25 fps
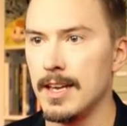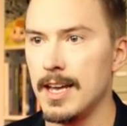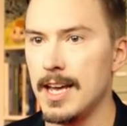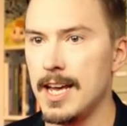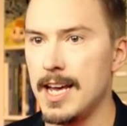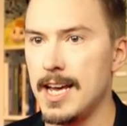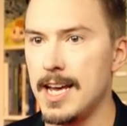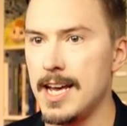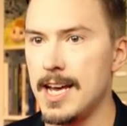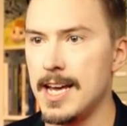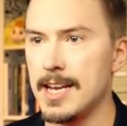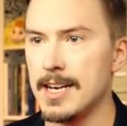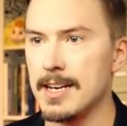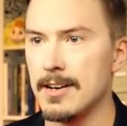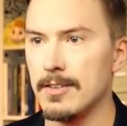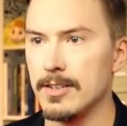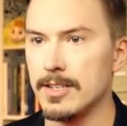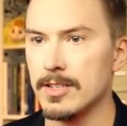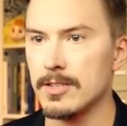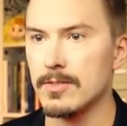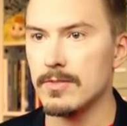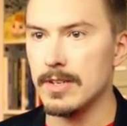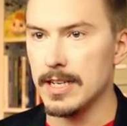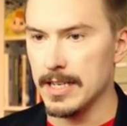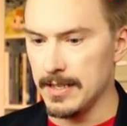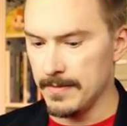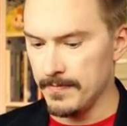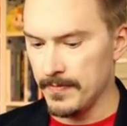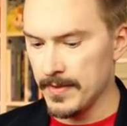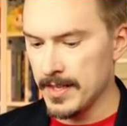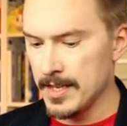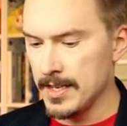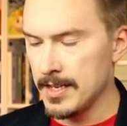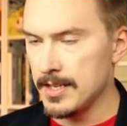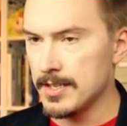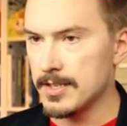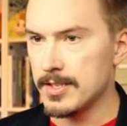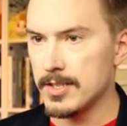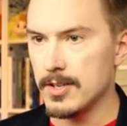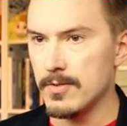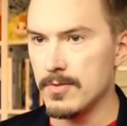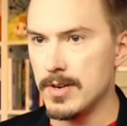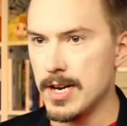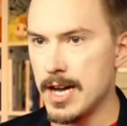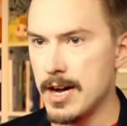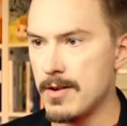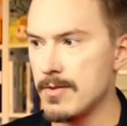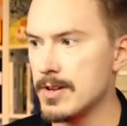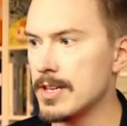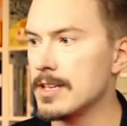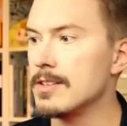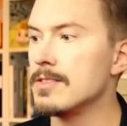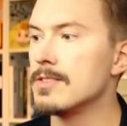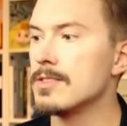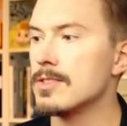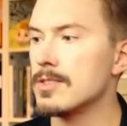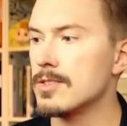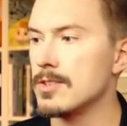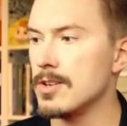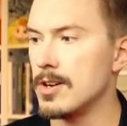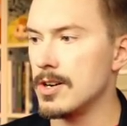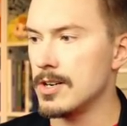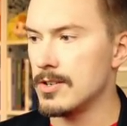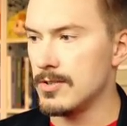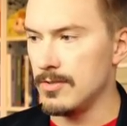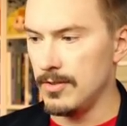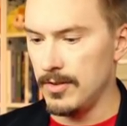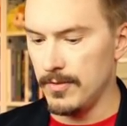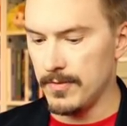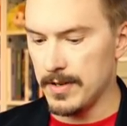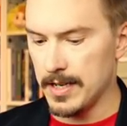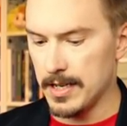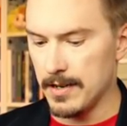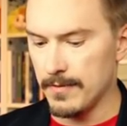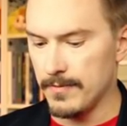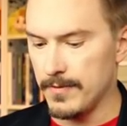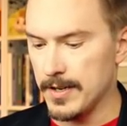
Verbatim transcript: And now it's green. So now we can start to define a